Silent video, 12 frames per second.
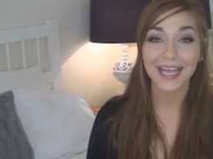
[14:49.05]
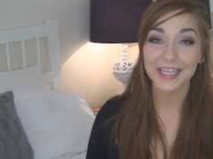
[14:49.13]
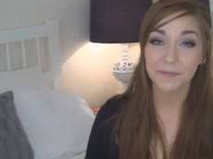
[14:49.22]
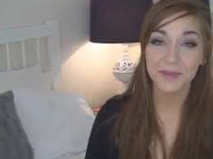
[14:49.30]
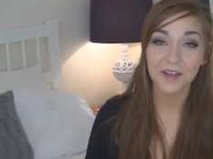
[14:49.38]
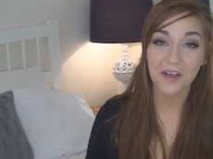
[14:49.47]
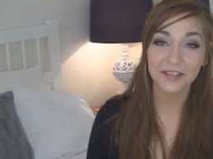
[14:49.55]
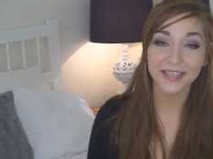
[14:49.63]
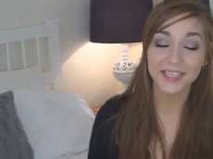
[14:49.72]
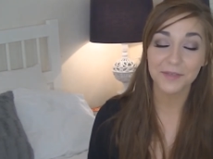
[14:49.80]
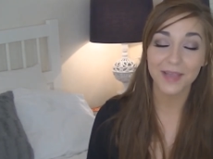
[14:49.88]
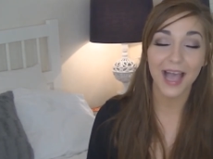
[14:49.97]
Last but not
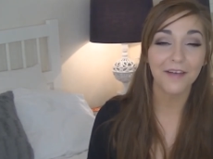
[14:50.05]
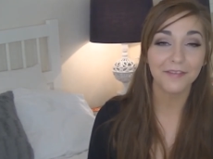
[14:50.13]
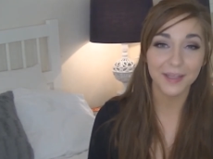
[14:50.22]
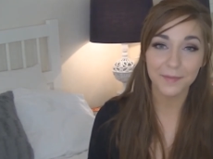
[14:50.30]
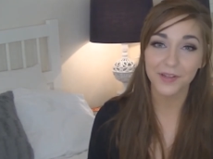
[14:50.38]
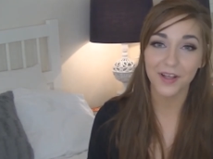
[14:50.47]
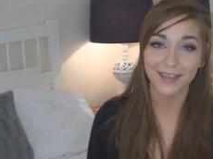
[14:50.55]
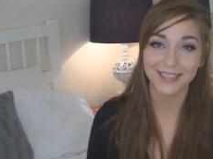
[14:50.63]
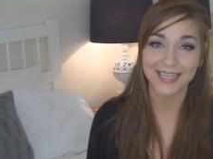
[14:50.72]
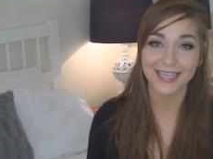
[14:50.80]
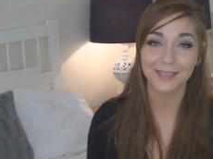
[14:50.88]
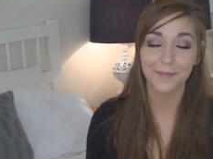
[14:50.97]
least, we have lip
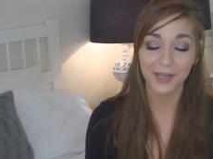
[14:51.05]
glosses.